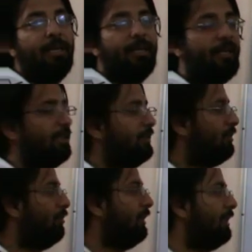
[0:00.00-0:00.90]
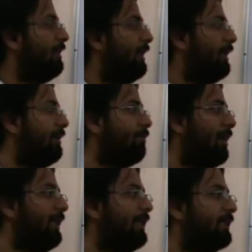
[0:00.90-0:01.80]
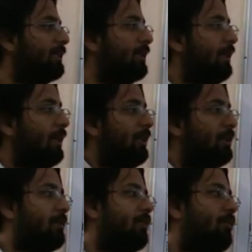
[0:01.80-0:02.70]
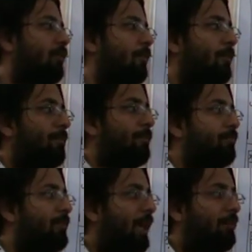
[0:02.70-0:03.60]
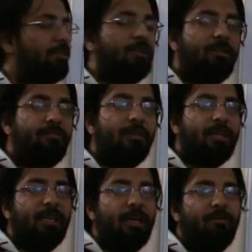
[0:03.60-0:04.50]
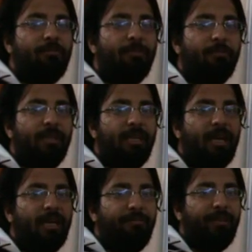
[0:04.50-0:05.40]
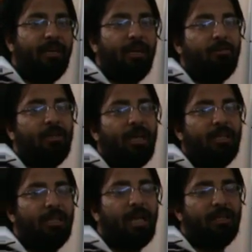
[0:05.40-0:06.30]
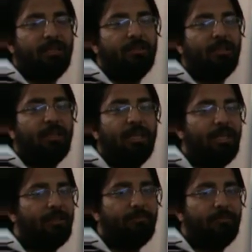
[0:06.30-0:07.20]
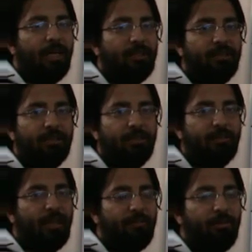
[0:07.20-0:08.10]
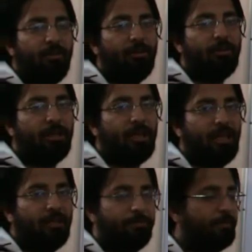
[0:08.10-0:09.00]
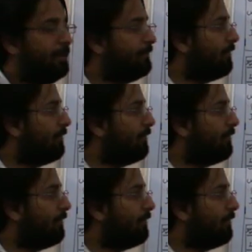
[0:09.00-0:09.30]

getting sold in in my case. So that was not working out for me. I figured out that that's gonna help. That's uh, that will not gonna help me,